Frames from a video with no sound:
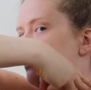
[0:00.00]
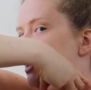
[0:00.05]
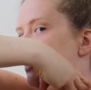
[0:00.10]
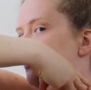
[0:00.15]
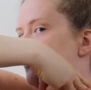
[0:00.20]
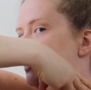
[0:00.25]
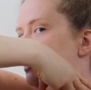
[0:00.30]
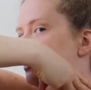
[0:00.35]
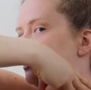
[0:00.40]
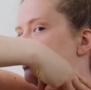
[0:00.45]

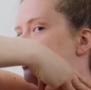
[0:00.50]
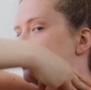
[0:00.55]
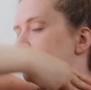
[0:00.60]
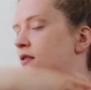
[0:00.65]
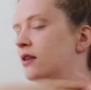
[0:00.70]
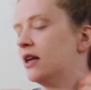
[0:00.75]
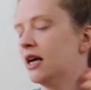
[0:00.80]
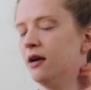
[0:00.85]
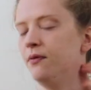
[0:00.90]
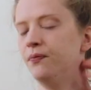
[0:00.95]
like fingers,
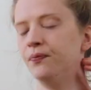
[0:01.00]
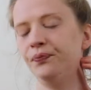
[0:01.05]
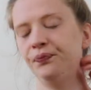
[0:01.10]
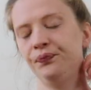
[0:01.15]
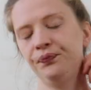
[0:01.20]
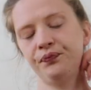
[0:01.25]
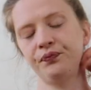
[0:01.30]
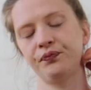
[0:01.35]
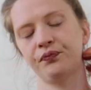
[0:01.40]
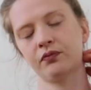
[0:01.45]
yeah?
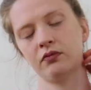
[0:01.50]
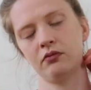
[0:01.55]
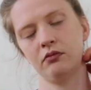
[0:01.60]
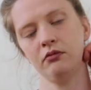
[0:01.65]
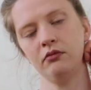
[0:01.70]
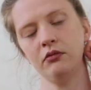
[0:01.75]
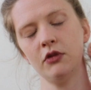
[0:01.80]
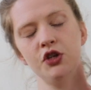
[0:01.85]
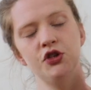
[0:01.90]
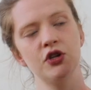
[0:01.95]

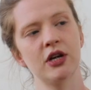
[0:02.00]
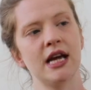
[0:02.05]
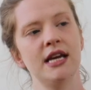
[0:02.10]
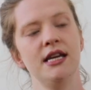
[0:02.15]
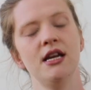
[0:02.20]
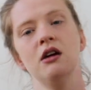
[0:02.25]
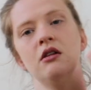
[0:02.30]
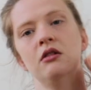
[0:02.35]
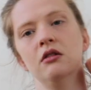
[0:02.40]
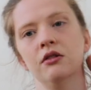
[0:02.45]
So again,
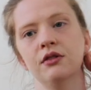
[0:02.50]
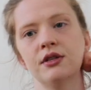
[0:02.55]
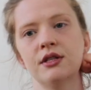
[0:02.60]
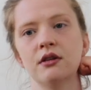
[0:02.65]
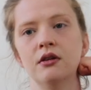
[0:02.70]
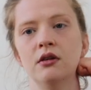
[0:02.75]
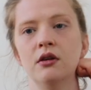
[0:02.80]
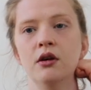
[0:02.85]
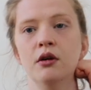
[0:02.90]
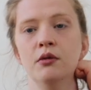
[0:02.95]

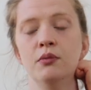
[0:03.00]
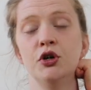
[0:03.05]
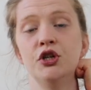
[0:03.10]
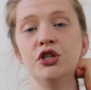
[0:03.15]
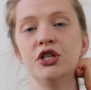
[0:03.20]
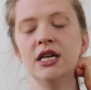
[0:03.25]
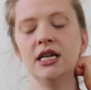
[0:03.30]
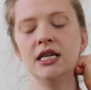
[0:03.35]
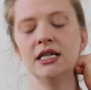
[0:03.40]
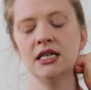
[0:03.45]
knuckles,
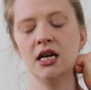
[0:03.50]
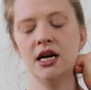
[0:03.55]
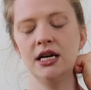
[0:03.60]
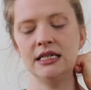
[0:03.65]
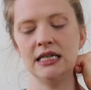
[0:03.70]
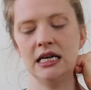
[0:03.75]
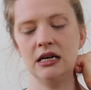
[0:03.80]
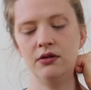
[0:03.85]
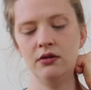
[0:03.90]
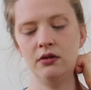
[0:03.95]
push in and slide
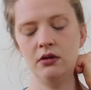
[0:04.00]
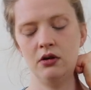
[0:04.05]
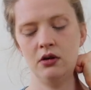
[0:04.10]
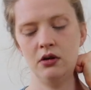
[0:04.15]
down.